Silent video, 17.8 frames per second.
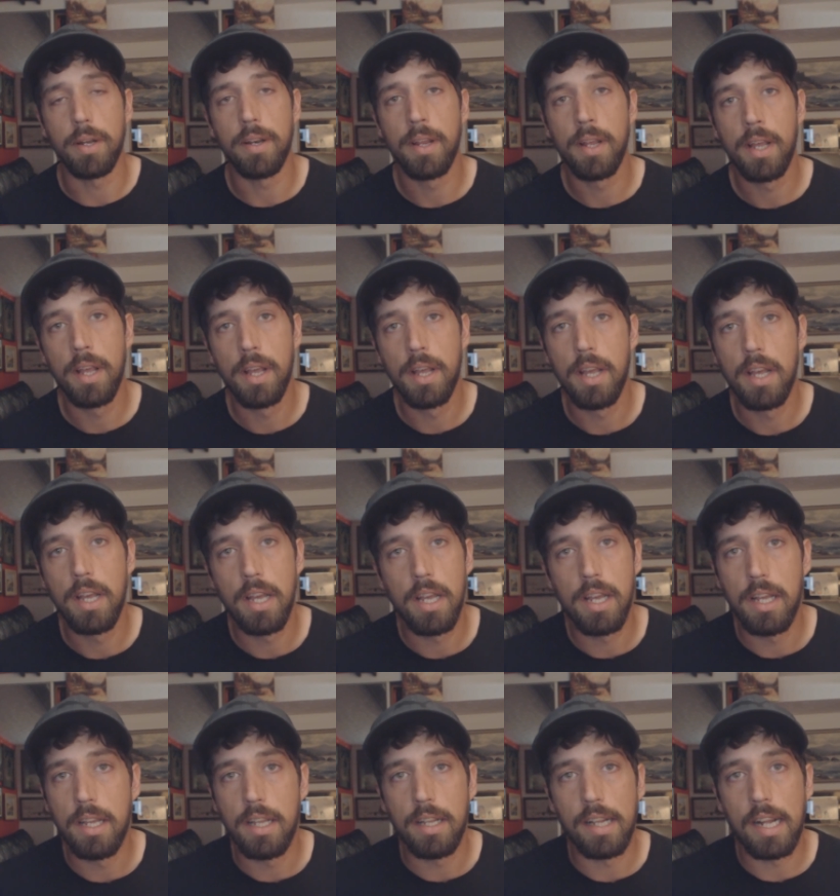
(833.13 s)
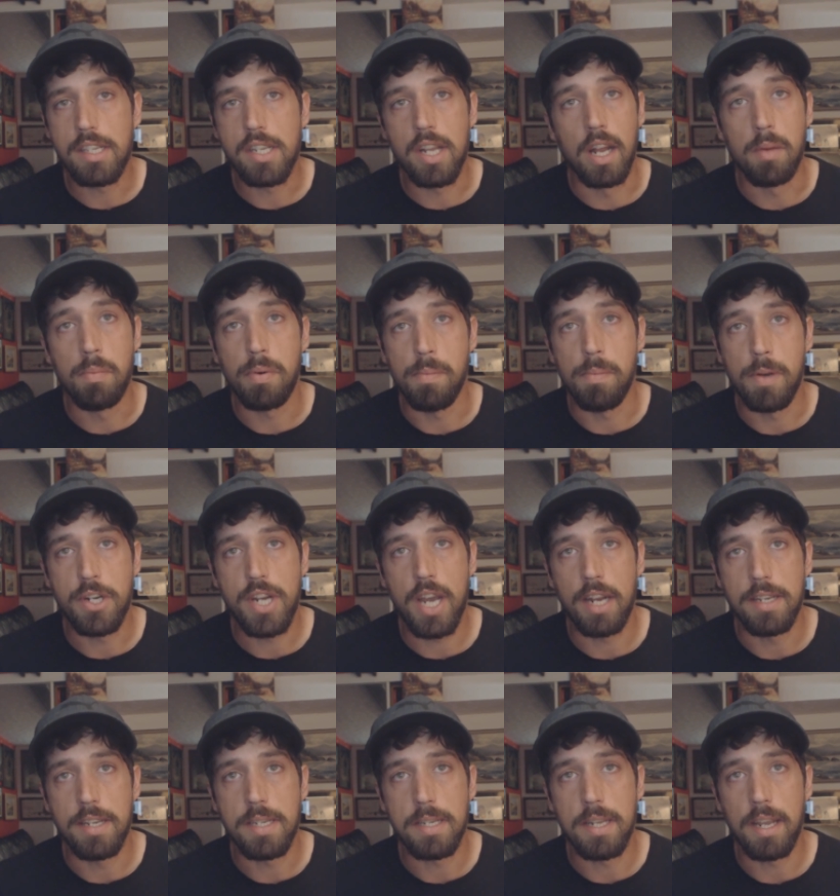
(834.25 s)
But that's all I pretty much
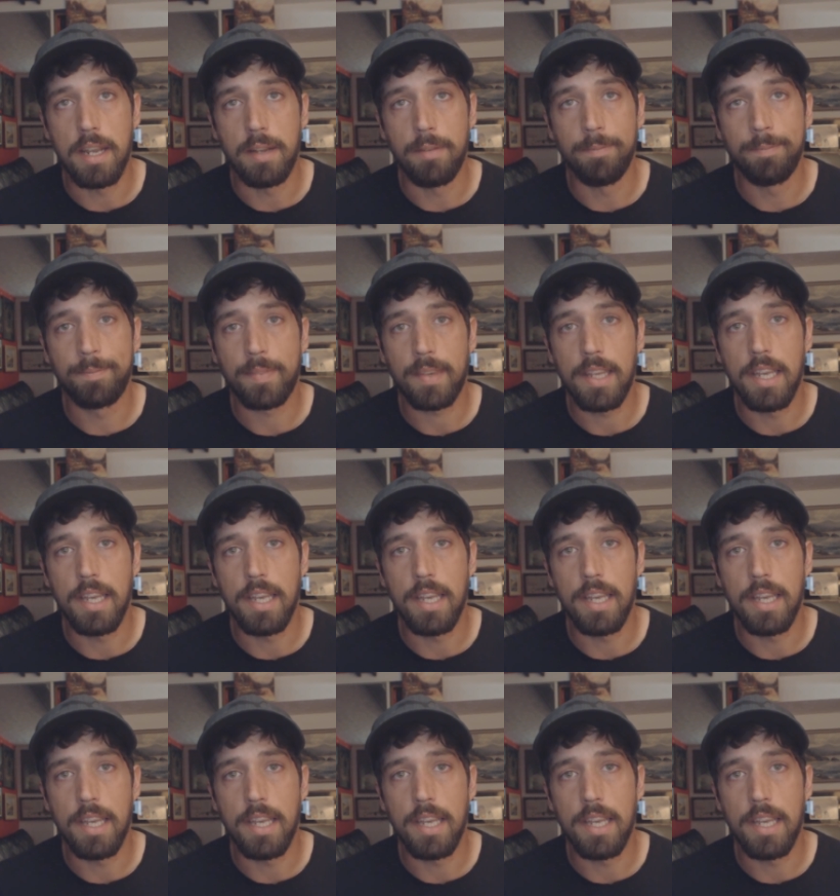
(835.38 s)
had to say.